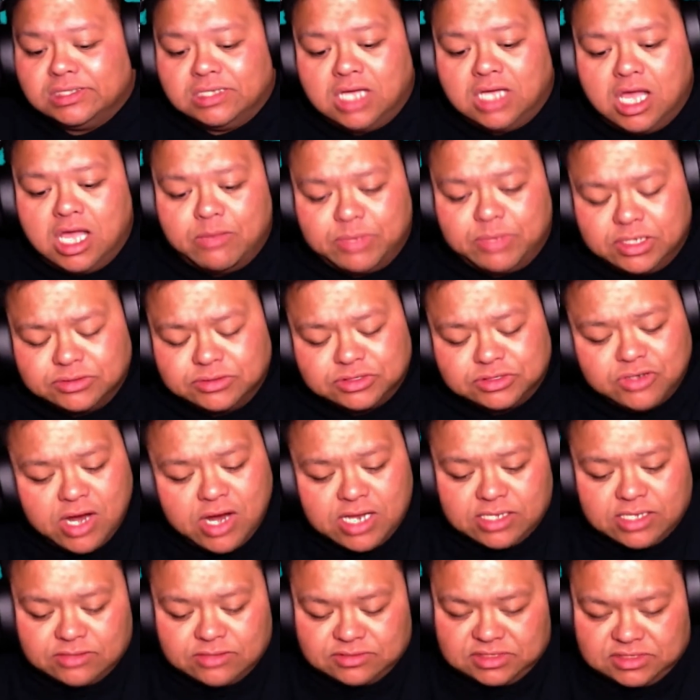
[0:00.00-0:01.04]
But it was
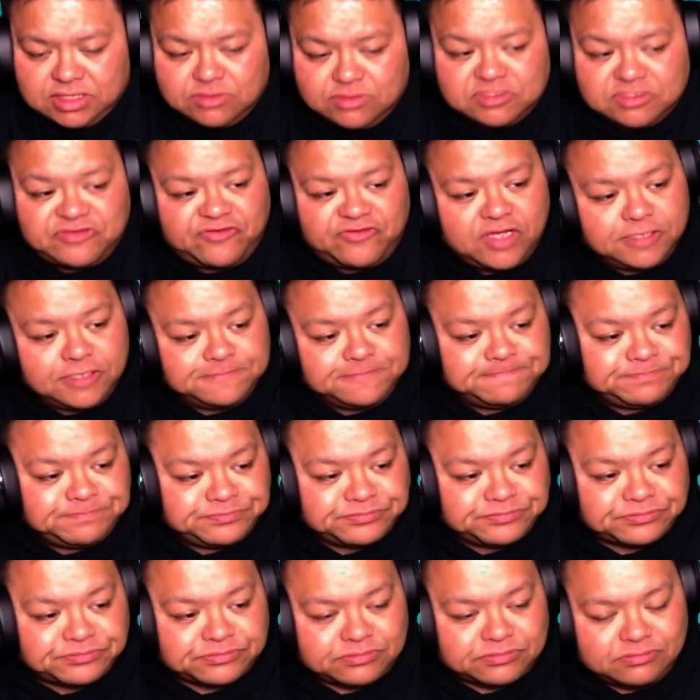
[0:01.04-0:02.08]
great. It was fun.
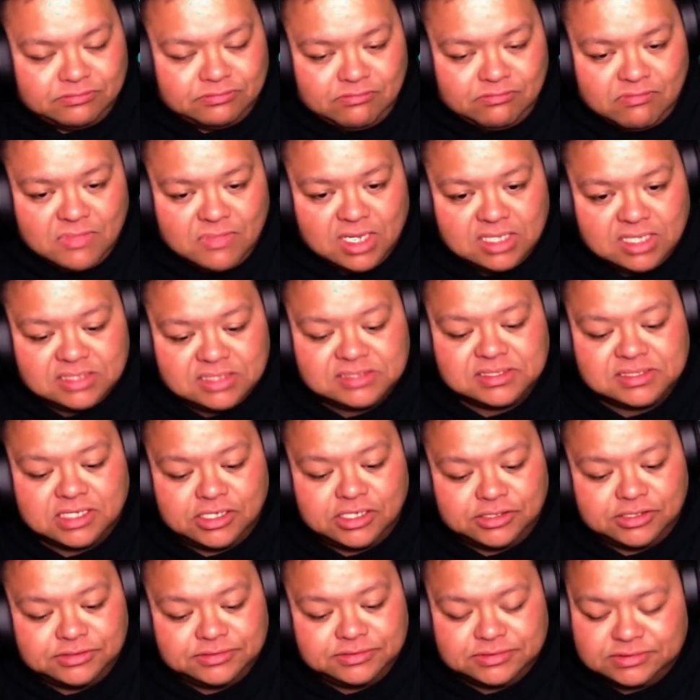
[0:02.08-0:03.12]

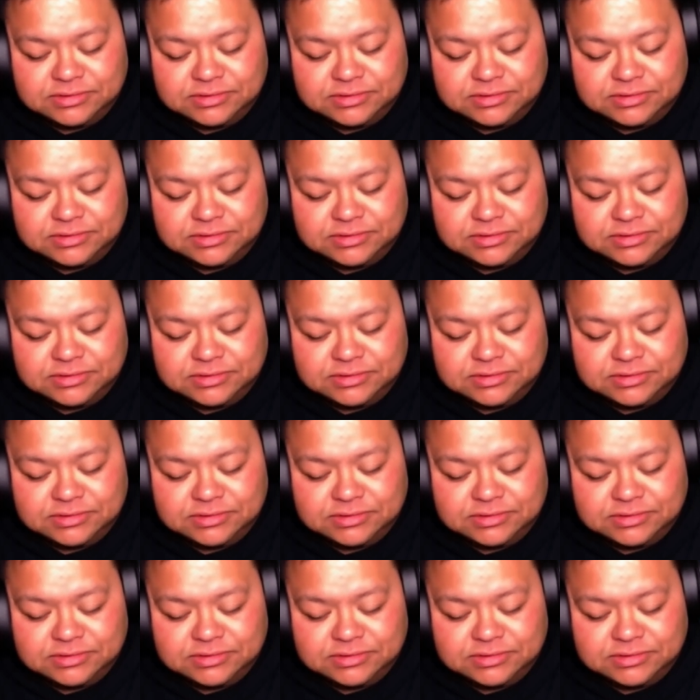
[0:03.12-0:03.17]
So,